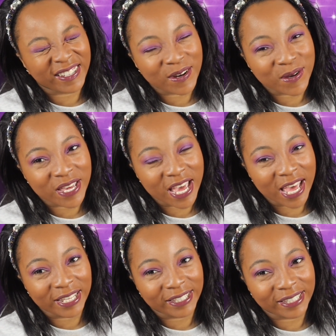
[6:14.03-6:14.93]
So
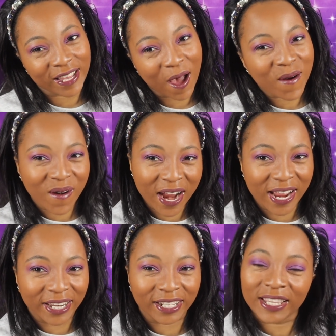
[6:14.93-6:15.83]
yes, all
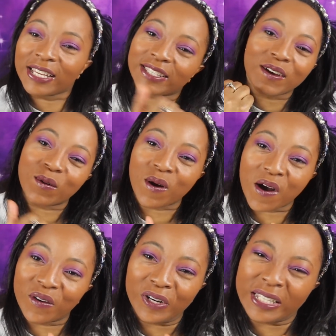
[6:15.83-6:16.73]
right, let's go to
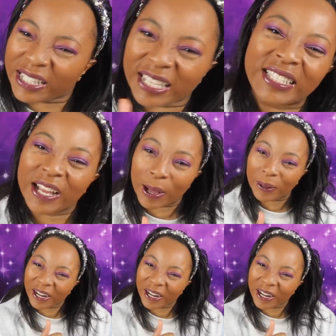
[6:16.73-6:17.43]
Walgreens. Let's go.